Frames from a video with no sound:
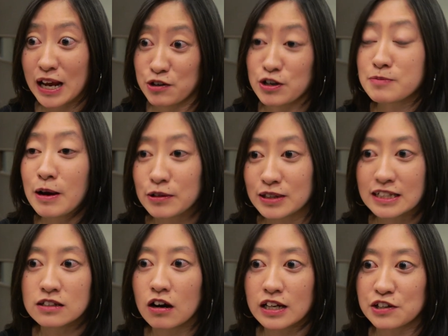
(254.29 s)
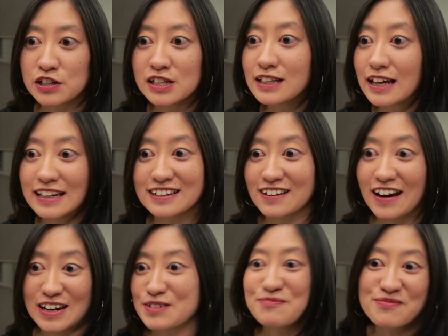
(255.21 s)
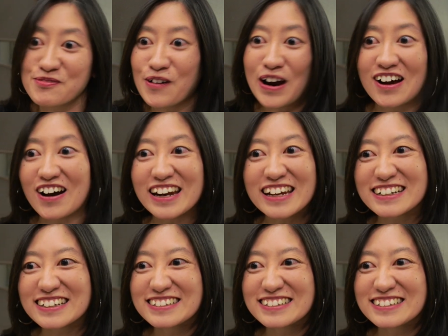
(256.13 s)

When I heard about these auditions, I decided, why not?